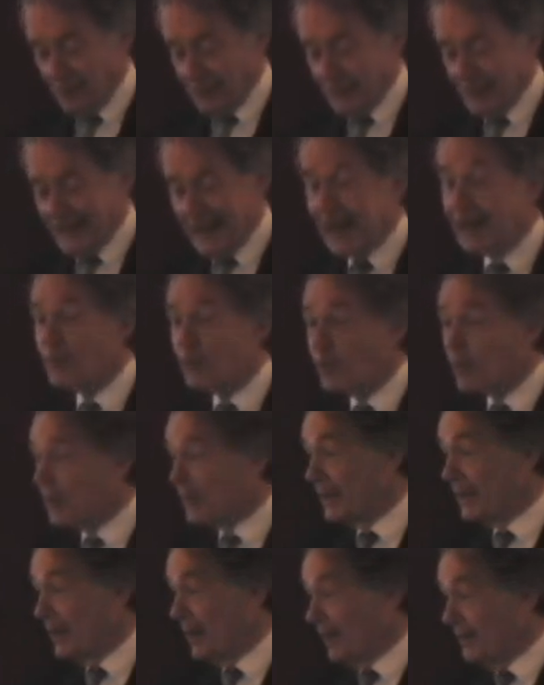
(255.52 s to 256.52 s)
began
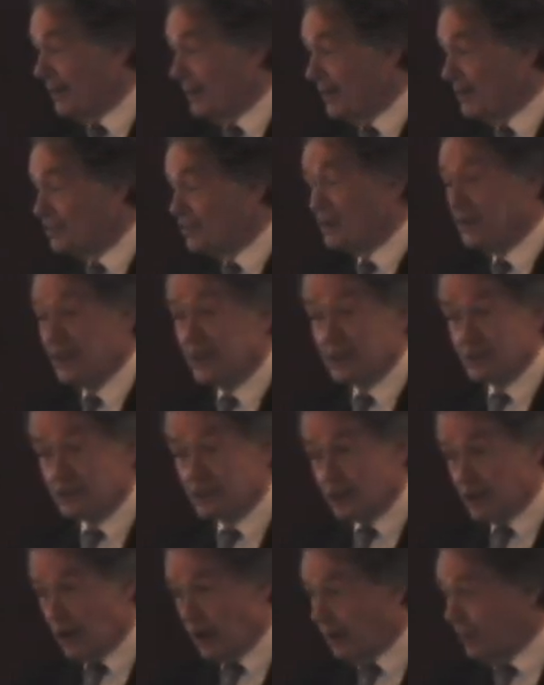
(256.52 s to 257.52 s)
working on this
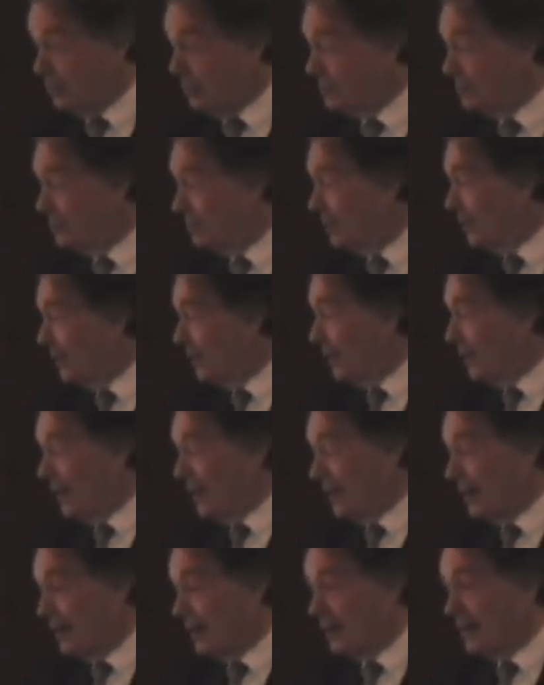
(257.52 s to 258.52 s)
years ago
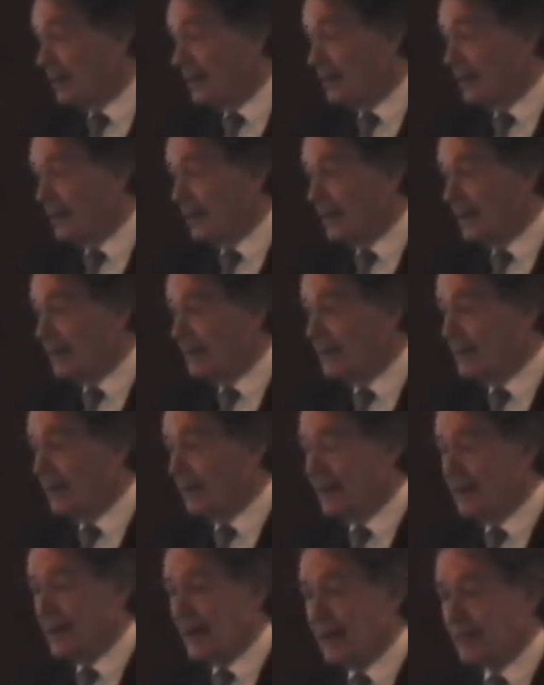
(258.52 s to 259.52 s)
in
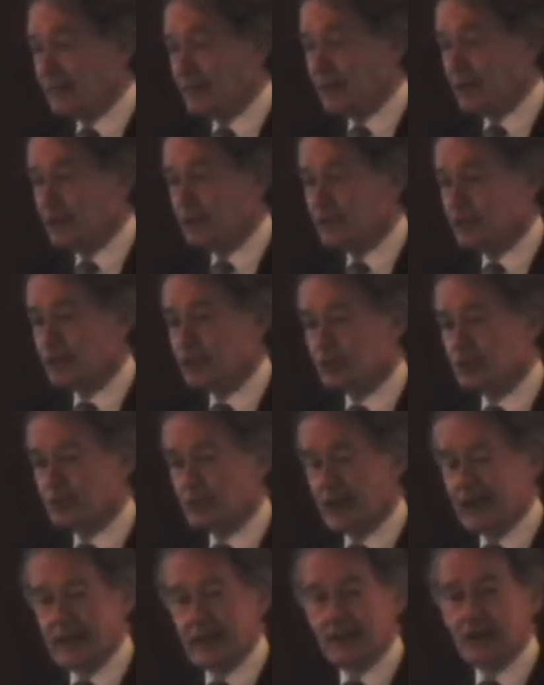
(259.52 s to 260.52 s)
an effort to
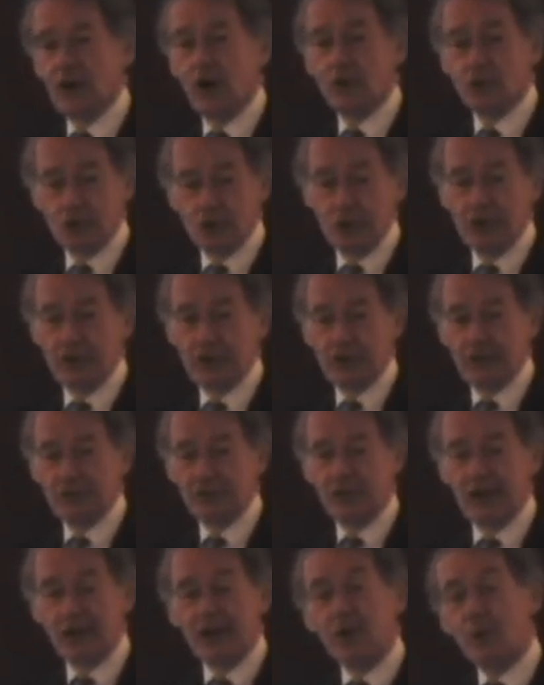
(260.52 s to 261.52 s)
create an alternative.
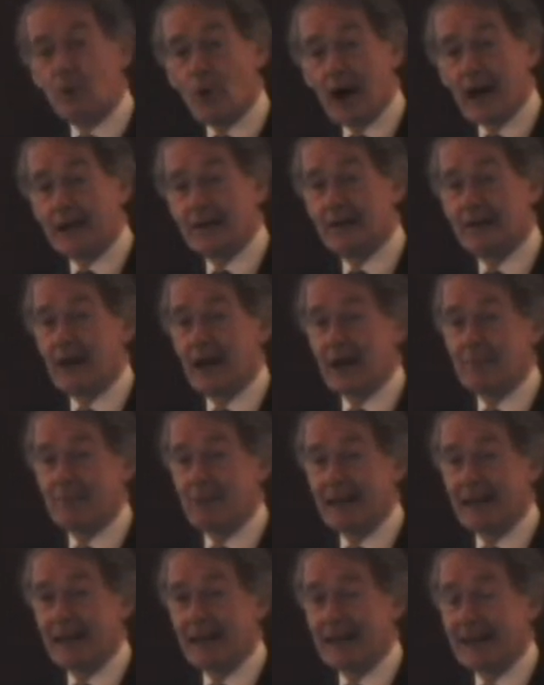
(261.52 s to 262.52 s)
Senator Wyden and I
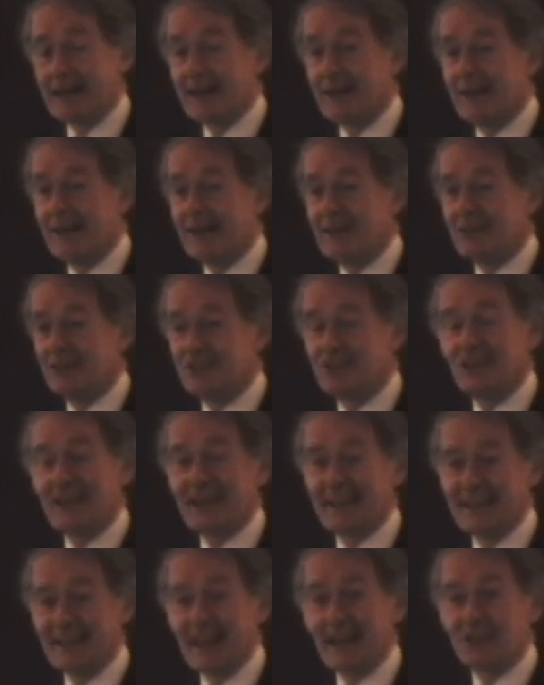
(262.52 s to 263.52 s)
began
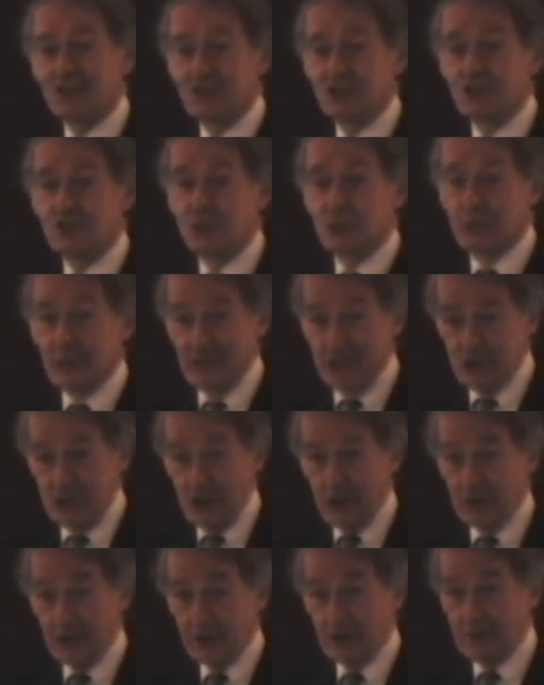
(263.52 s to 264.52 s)
sitting next to each
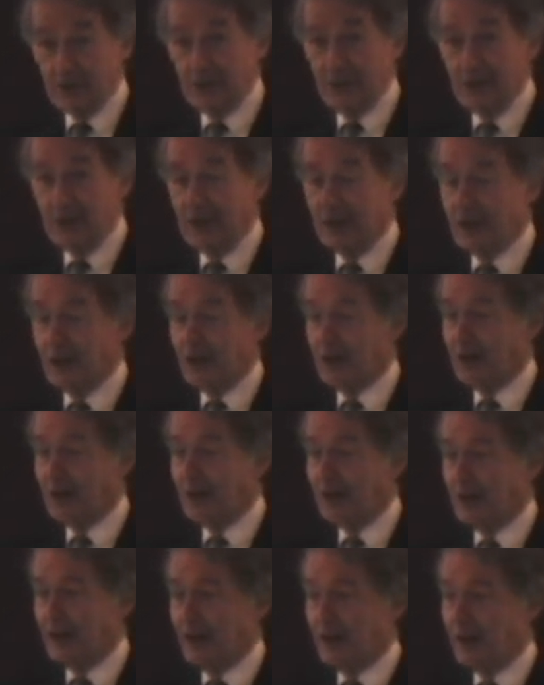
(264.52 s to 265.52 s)
other
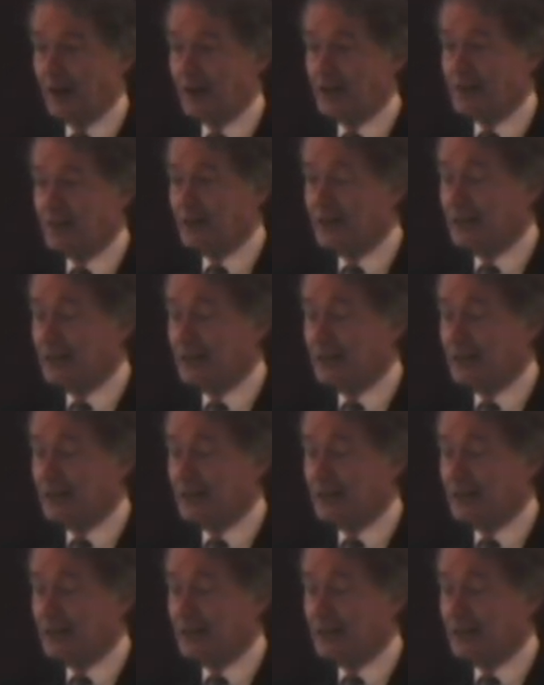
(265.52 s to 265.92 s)
on